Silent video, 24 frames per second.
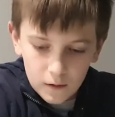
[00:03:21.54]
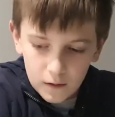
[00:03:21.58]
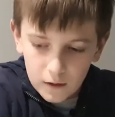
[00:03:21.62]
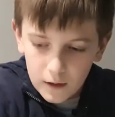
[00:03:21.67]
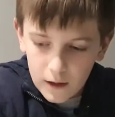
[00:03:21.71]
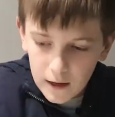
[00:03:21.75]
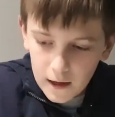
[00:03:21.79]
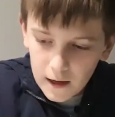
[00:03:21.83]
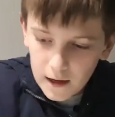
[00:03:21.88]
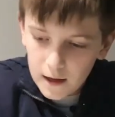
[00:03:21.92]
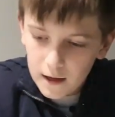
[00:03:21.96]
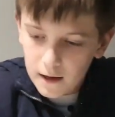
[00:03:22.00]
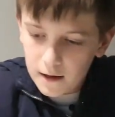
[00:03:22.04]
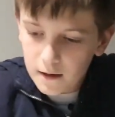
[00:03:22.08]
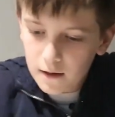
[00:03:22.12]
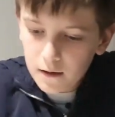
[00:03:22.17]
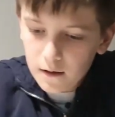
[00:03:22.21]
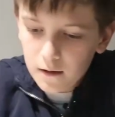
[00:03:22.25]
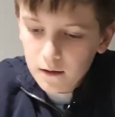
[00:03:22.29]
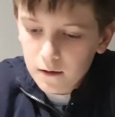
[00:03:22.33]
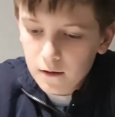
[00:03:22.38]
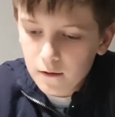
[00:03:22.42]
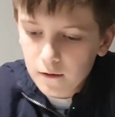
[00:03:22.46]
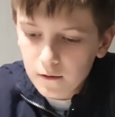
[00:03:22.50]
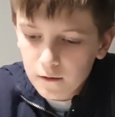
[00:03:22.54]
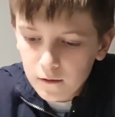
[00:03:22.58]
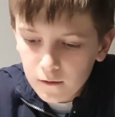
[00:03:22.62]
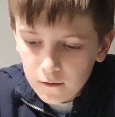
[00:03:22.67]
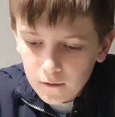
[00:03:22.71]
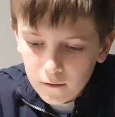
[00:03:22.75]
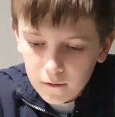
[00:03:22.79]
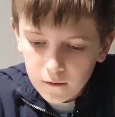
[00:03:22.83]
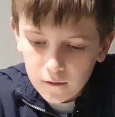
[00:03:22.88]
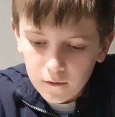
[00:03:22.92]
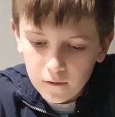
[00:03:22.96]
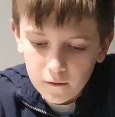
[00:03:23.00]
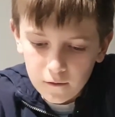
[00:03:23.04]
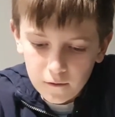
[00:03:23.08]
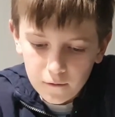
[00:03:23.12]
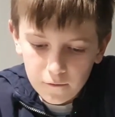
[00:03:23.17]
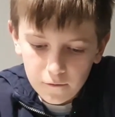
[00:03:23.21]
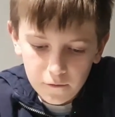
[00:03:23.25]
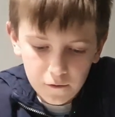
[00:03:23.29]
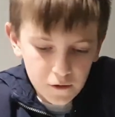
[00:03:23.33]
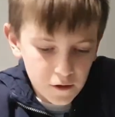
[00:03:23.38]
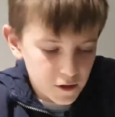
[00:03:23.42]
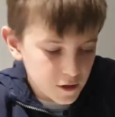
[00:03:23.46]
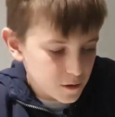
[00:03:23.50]
Then
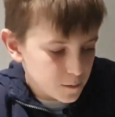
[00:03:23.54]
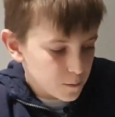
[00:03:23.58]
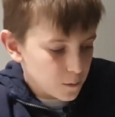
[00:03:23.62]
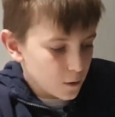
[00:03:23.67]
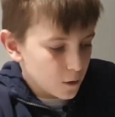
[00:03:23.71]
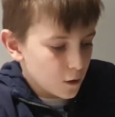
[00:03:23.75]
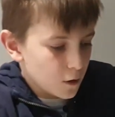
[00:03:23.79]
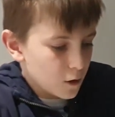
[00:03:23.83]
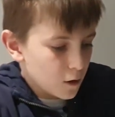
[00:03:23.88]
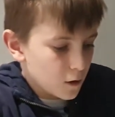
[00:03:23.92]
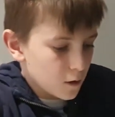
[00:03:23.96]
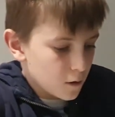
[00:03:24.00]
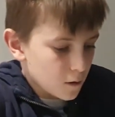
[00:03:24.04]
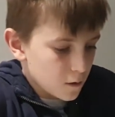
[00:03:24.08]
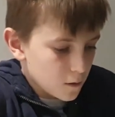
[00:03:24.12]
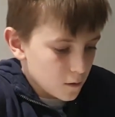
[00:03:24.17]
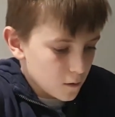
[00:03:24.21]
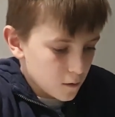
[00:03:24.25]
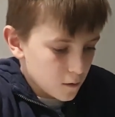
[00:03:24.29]
for this pot,